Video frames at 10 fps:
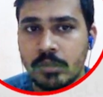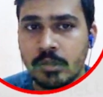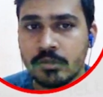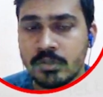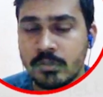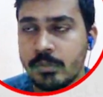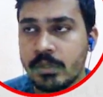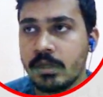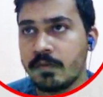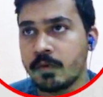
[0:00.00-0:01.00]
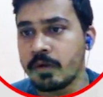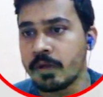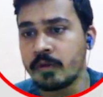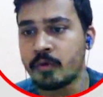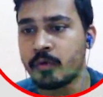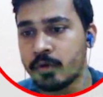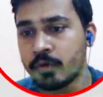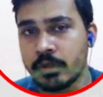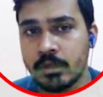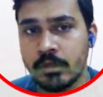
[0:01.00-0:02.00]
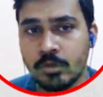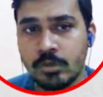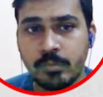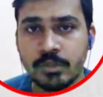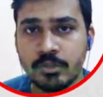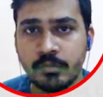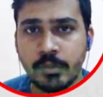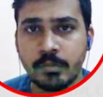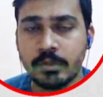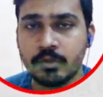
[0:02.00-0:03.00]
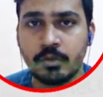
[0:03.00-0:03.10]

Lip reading: Now, simply if you wrote your letter on a piece of paper, so